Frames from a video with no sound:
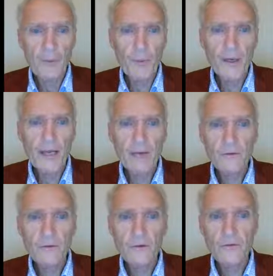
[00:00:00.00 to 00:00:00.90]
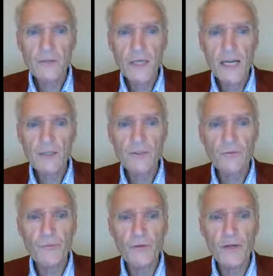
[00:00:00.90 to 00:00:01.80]
I point out that this change
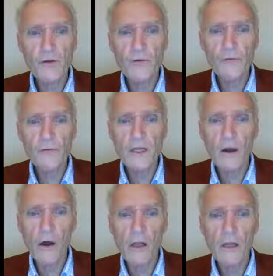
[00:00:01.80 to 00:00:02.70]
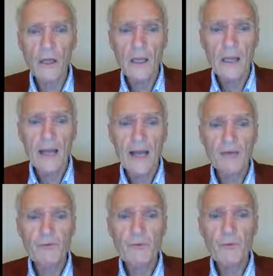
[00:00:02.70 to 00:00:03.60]
in free and cued recall
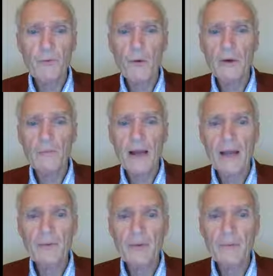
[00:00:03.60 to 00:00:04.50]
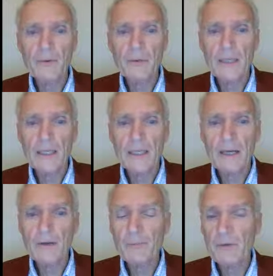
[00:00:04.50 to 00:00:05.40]
has been reported by people,
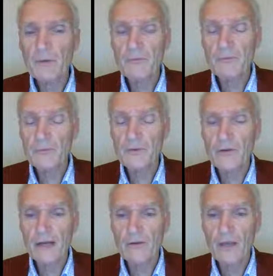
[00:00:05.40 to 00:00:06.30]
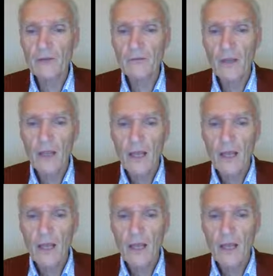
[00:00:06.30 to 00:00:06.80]
other people besides us,